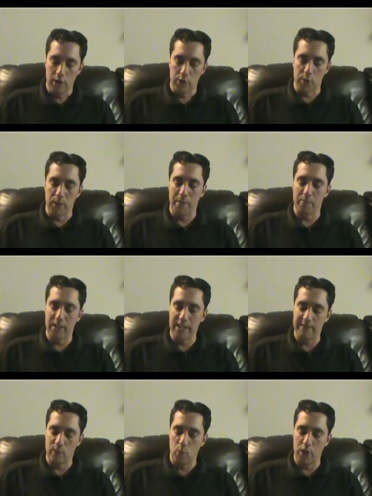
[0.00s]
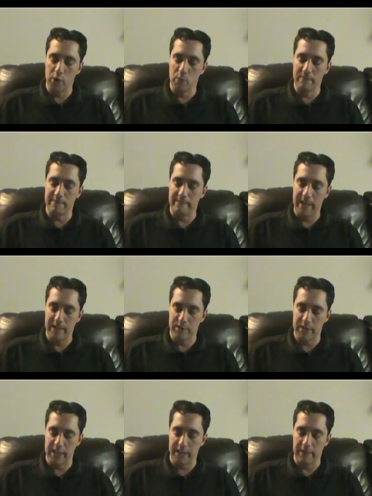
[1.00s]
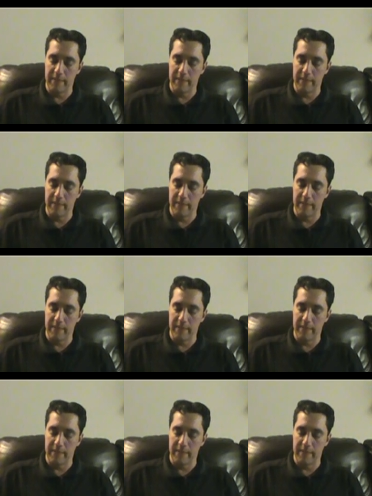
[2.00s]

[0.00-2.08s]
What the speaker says: Do not believe in what you have fancied,